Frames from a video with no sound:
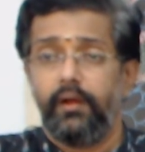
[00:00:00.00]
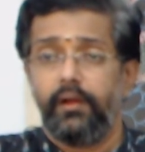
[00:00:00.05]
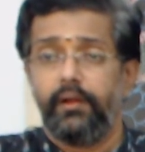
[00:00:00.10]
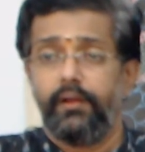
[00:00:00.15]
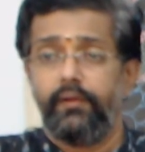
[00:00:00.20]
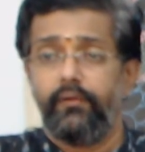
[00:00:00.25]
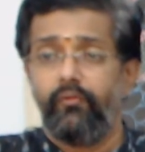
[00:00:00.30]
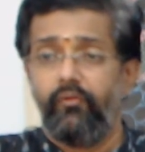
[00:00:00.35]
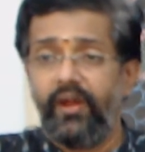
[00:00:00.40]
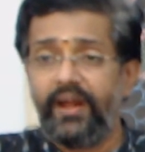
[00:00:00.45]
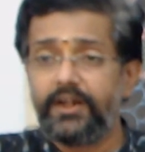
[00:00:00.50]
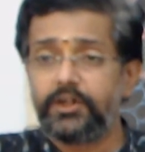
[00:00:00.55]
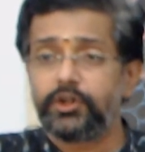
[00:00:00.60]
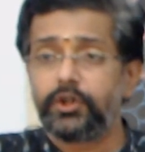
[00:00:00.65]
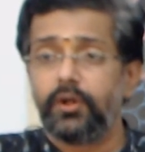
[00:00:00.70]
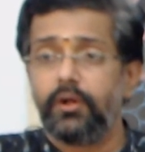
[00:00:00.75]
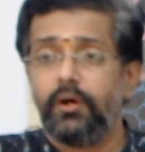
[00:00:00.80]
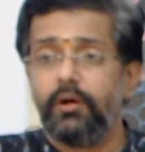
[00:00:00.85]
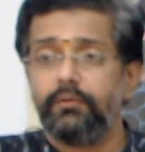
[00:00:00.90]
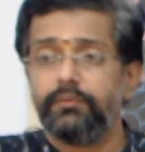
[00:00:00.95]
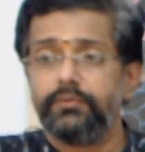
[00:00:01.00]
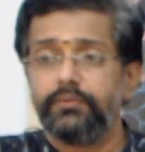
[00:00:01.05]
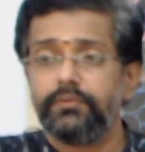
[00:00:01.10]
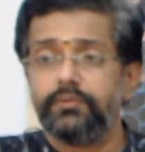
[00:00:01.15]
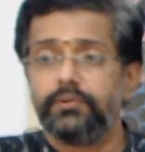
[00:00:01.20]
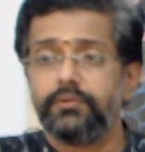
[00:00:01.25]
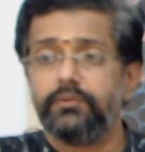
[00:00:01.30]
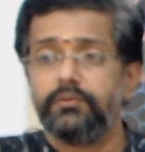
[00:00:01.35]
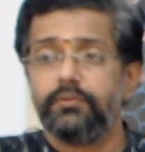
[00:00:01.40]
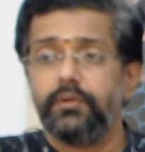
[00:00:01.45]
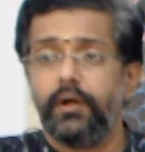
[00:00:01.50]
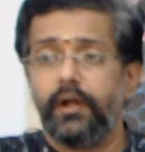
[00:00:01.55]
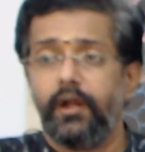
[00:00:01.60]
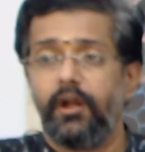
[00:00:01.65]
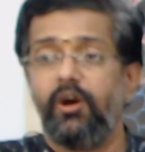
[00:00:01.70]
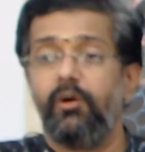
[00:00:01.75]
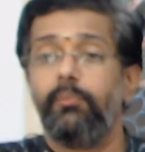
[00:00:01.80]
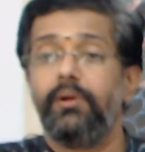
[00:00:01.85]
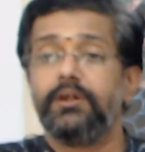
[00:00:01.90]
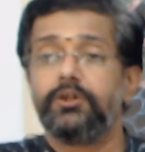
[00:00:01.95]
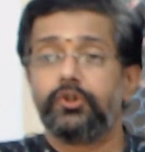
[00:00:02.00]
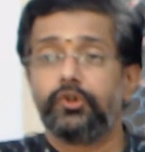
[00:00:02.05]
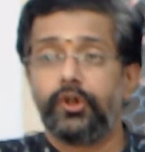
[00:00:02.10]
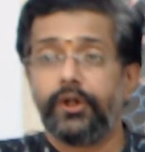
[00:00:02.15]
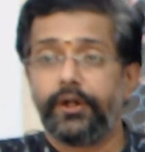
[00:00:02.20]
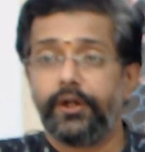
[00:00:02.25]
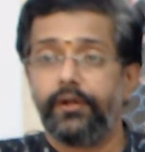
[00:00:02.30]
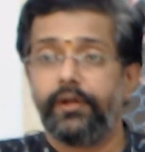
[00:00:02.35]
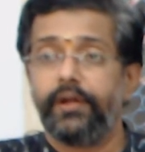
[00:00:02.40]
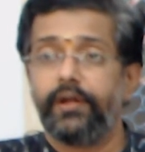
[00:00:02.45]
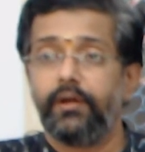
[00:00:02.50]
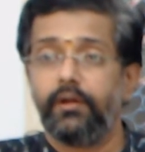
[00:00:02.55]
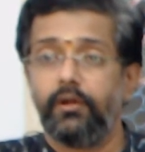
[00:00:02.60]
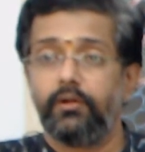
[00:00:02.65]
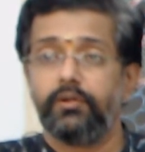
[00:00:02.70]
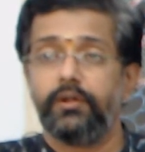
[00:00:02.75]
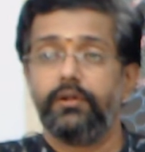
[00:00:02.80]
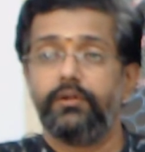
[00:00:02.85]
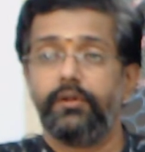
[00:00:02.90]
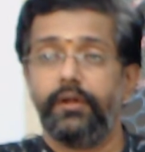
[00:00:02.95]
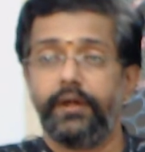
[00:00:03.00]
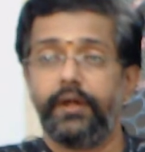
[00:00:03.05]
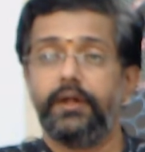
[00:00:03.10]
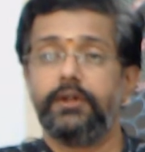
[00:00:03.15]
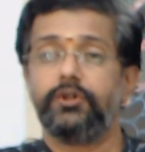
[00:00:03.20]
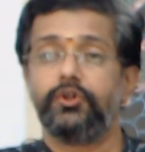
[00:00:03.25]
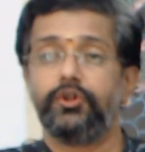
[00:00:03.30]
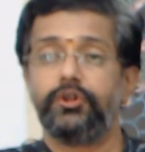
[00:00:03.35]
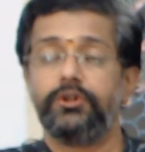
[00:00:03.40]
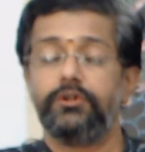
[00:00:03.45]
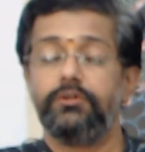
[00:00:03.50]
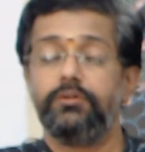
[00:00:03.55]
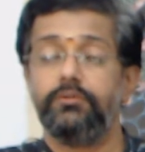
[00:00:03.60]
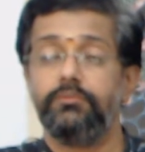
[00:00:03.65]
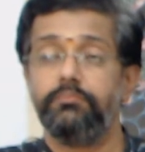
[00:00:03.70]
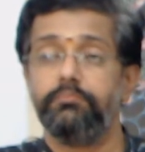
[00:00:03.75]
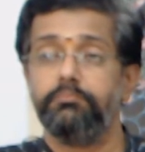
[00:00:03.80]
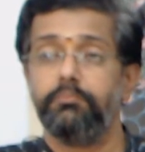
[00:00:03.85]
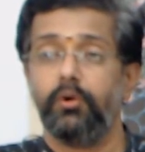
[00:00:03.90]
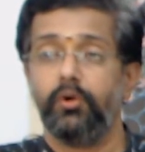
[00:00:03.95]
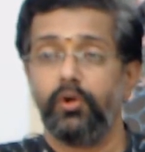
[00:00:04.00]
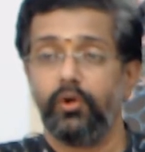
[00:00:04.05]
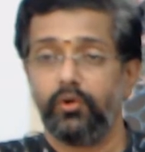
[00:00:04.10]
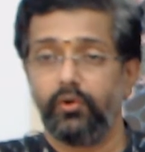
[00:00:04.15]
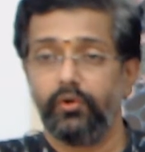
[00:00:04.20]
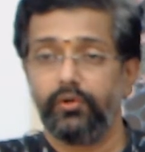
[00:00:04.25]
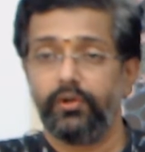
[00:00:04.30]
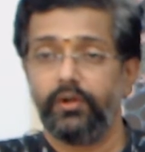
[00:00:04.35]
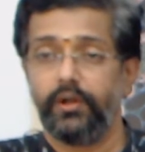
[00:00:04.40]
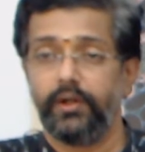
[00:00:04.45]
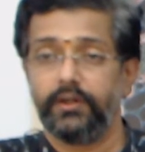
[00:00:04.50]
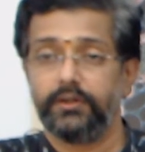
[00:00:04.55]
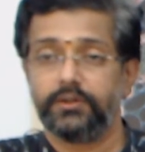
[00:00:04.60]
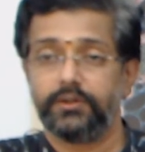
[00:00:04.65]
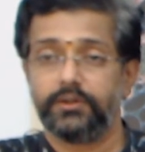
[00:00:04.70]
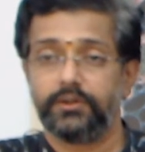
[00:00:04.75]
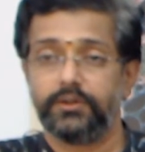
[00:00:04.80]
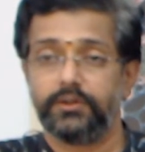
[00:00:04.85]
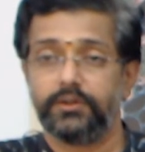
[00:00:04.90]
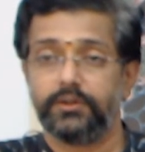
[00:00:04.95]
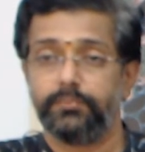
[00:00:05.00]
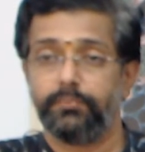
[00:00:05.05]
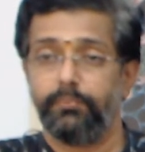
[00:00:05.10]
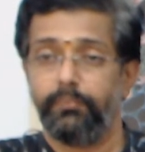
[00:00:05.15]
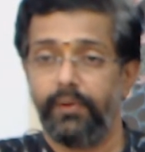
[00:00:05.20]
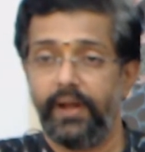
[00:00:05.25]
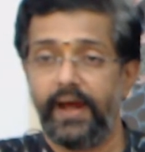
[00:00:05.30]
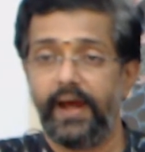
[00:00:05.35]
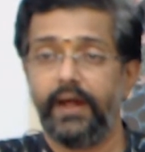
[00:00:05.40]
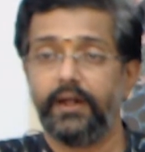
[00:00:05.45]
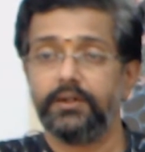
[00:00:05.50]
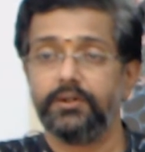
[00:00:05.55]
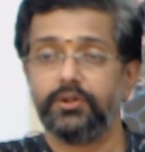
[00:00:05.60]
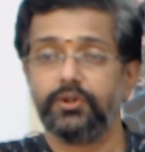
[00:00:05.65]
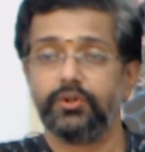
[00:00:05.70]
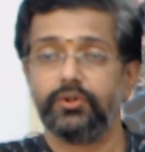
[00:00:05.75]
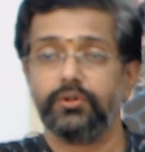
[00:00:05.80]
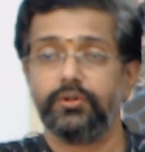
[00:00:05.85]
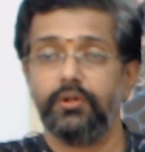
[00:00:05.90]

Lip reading: nature of anomalous secondary growth and thickness in monocotyledonous plants.